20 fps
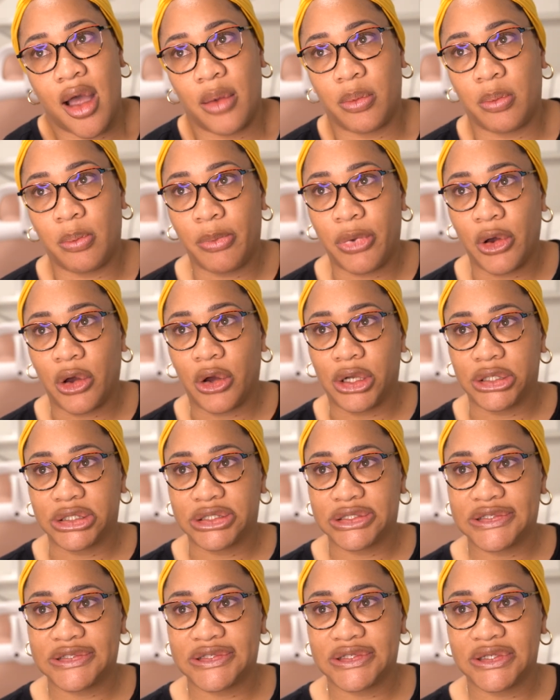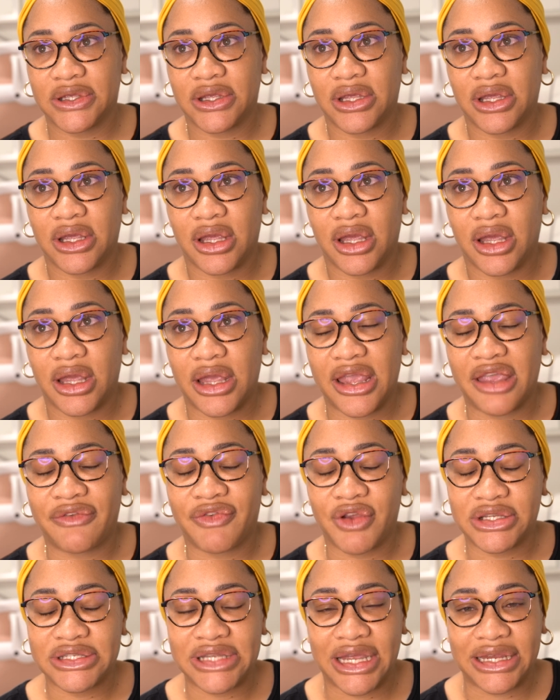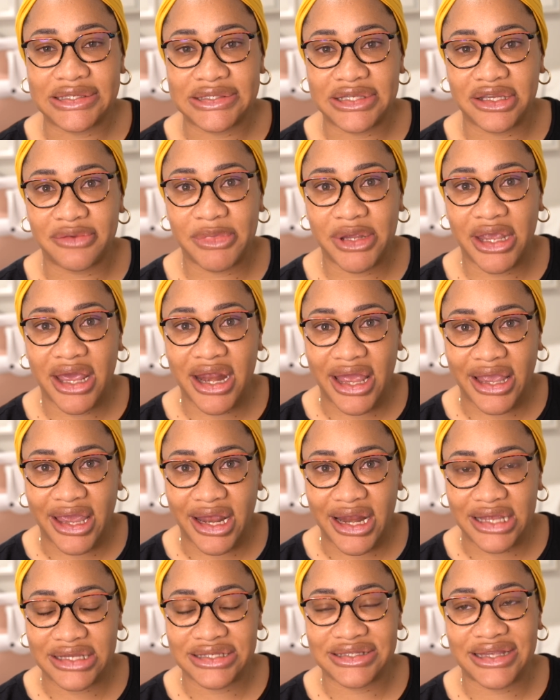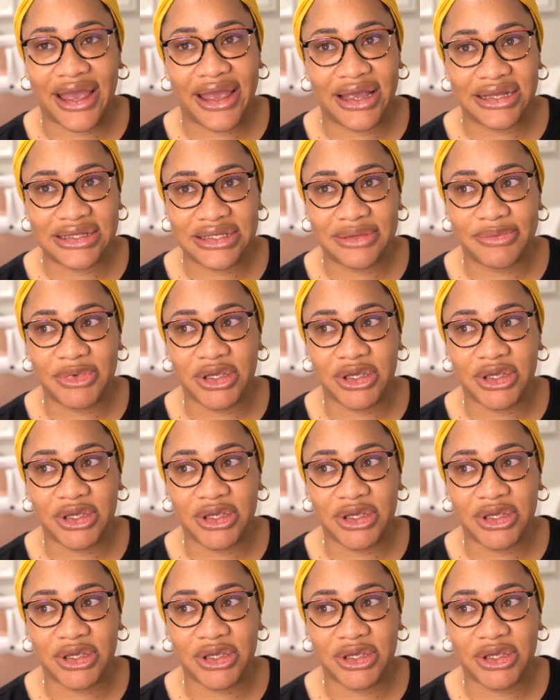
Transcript: But if you're texting me and I get anxiety